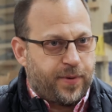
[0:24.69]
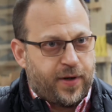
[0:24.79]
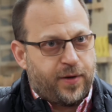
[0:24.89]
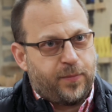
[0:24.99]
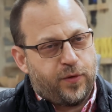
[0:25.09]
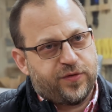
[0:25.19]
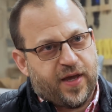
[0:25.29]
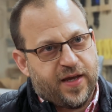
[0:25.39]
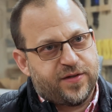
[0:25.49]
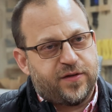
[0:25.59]
But in most
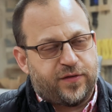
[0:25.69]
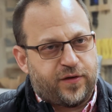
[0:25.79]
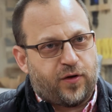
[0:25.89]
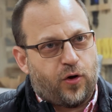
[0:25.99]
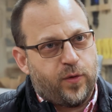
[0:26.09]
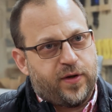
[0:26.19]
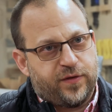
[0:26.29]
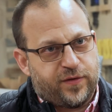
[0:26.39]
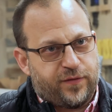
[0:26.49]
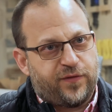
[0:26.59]
cases, it's
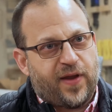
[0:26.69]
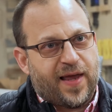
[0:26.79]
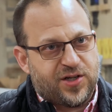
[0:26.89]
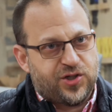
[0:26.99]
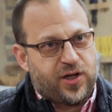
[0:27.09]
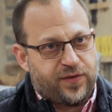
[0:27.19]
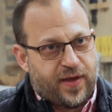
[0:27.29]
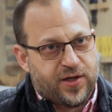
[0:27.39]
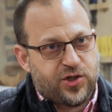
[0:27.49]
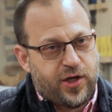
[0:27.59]
always a flat sheet.
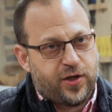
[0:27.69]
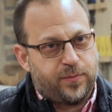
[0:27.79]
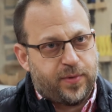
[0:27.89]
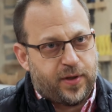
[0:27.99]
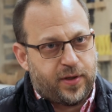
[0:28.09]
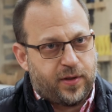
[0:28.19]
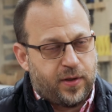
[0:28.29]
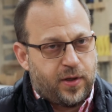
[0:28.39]
That sheet can be